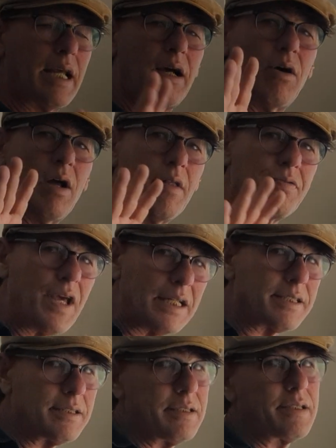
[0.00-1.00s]
Now,
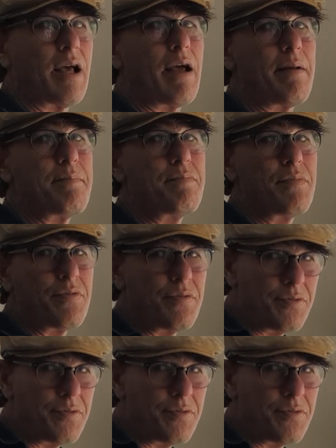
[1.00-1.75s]
that's at the time